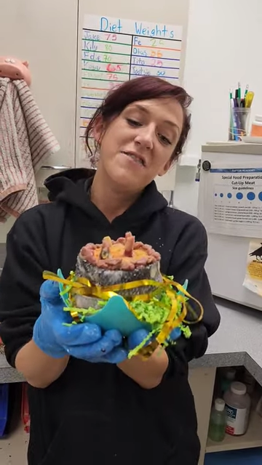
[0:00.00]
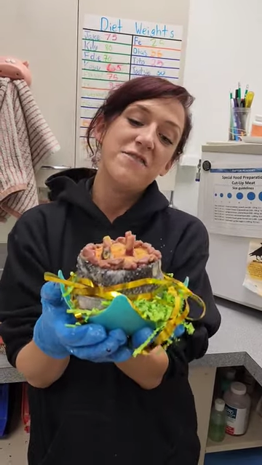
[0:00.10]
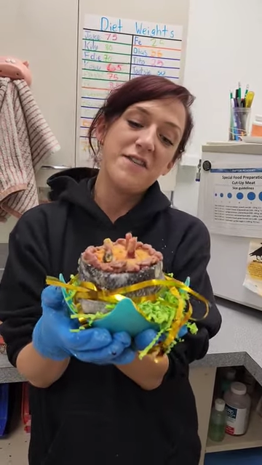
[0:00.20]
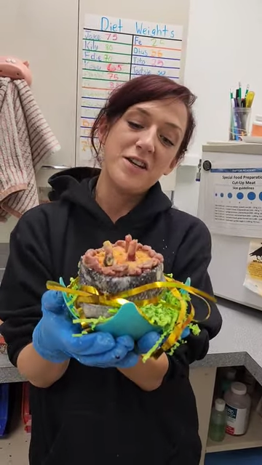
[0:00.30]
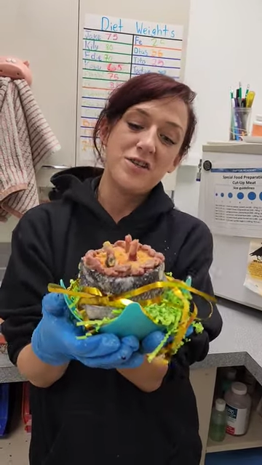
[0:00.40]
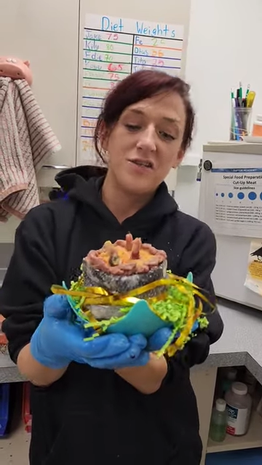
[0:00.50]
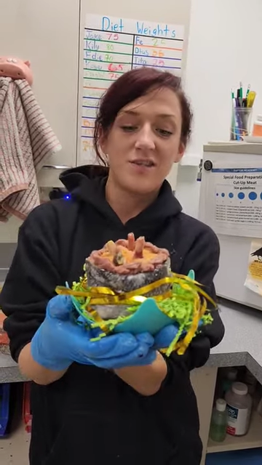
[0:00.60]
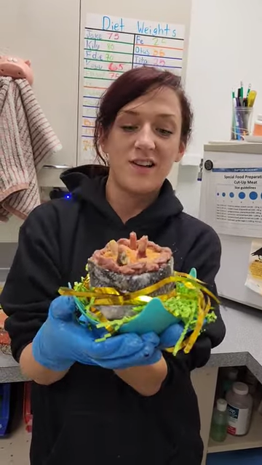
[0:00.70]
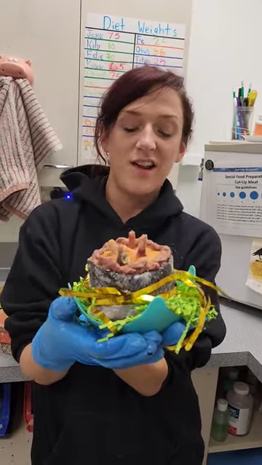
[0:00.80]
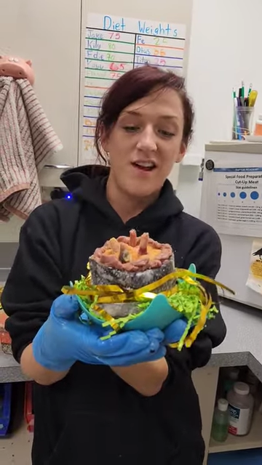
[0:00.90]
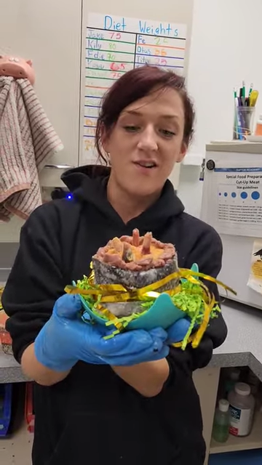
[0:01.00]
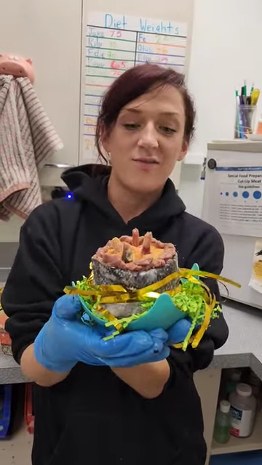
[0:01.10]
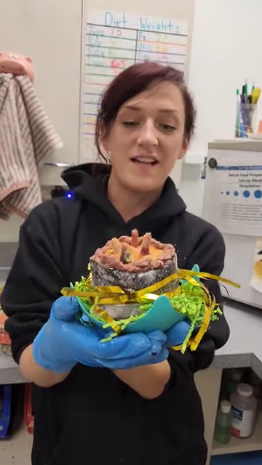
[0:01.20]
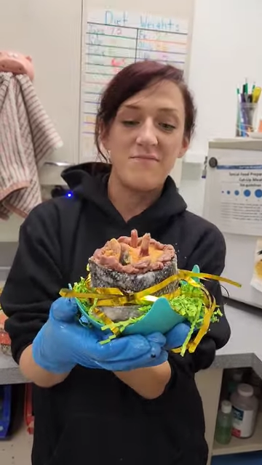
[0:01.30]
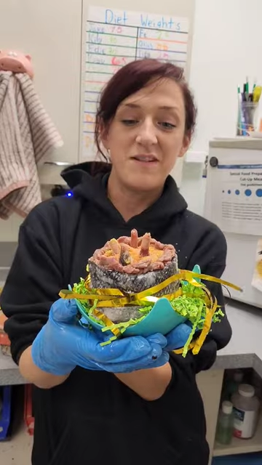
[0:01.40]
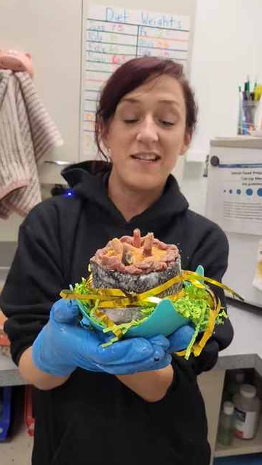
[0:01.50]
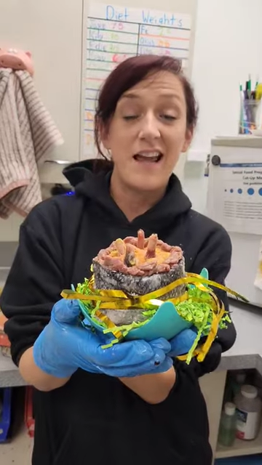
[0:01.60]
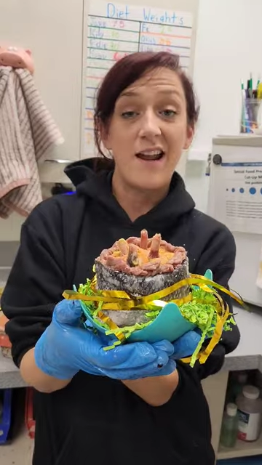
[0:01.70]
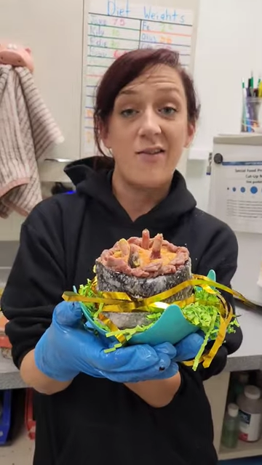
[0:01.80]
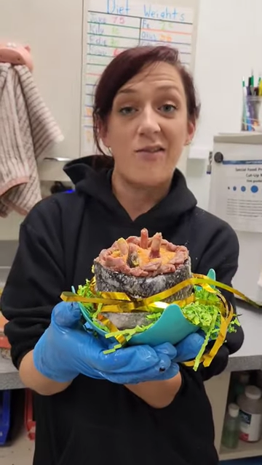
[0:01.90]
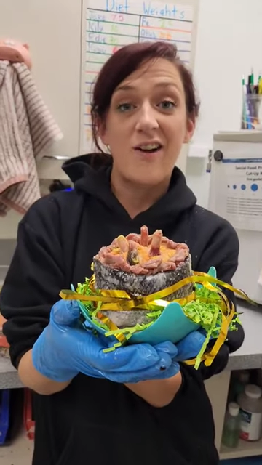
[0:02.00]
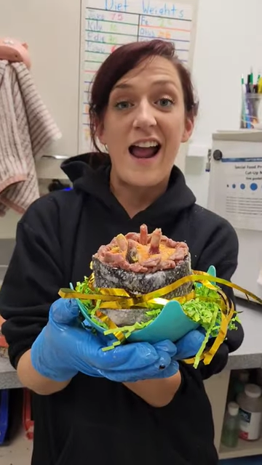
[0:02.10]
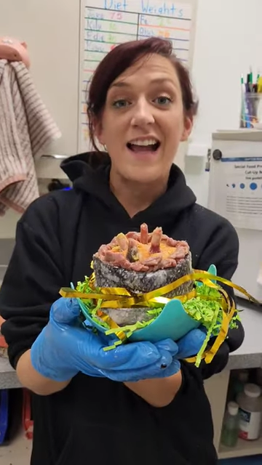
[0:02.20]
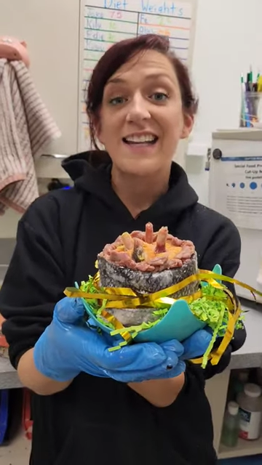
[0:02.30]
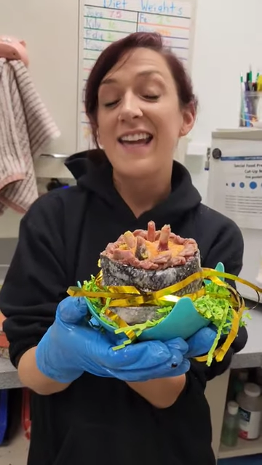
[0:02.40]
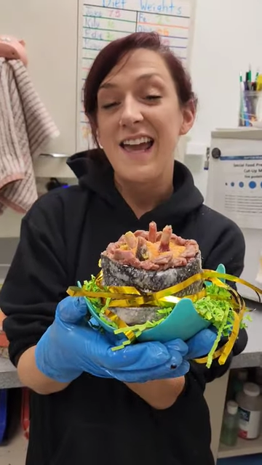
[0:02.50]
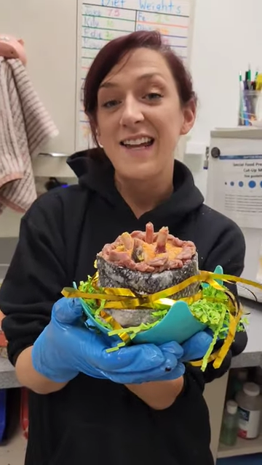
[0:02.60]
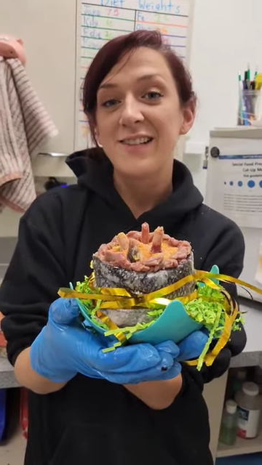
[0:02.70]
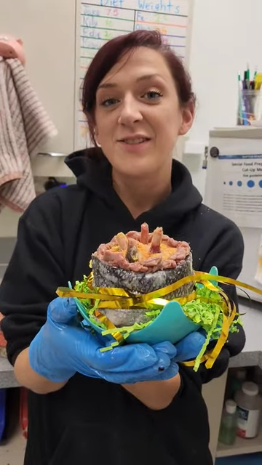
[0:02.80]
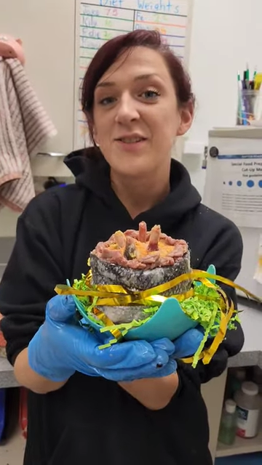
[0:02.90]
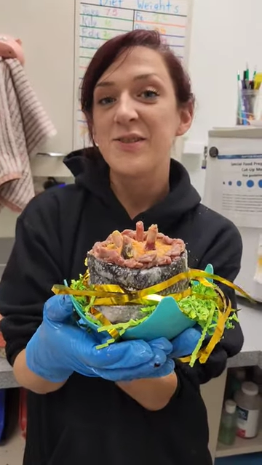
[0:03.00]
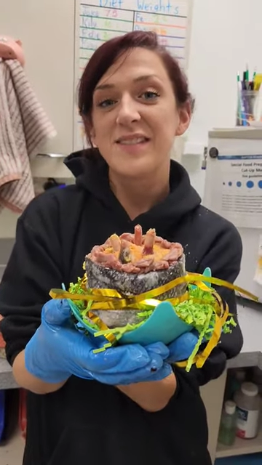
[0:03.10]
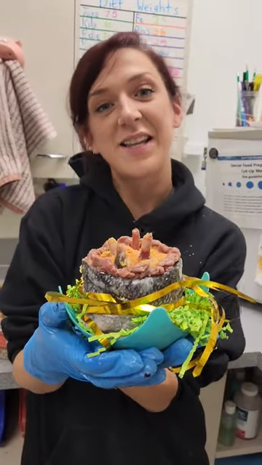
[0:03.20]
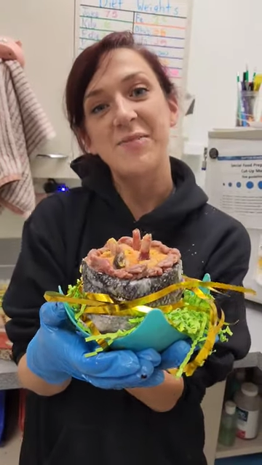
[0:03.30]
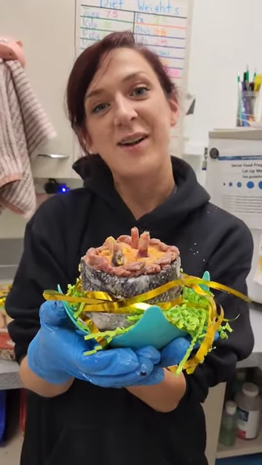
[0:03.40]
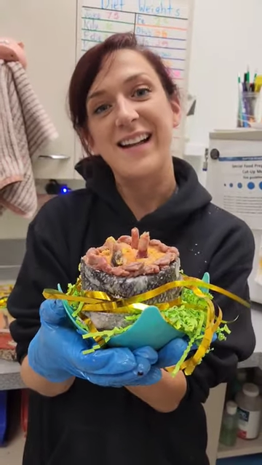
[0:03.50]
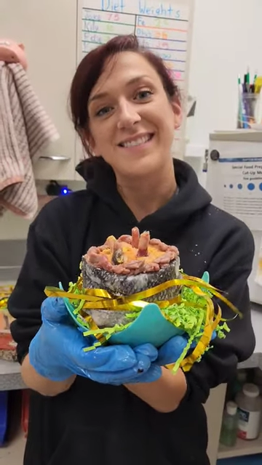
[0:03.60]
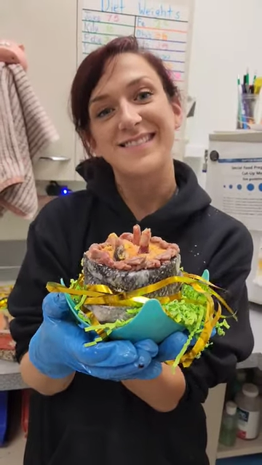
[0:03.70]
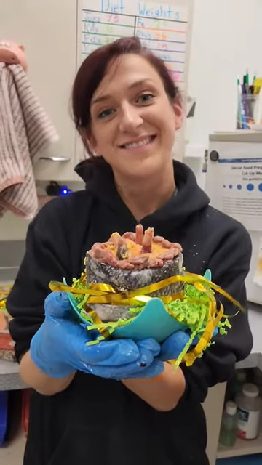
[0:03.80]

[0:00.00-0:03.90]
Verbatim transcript: fish, uh, red meat, and rat cake to celebrate.